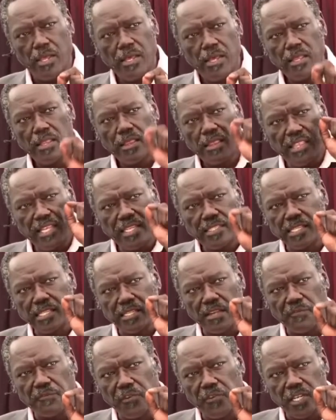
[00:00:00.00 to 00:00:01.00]
this is the
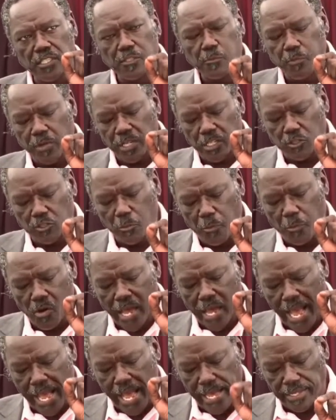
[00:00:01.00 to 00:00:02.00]
first principle,
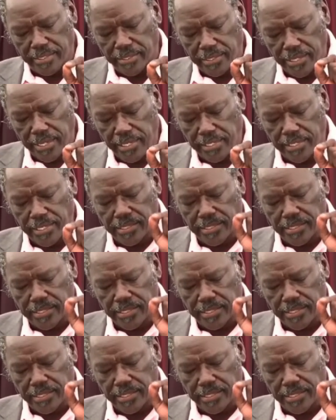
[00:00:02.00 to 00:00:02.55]
guys. It is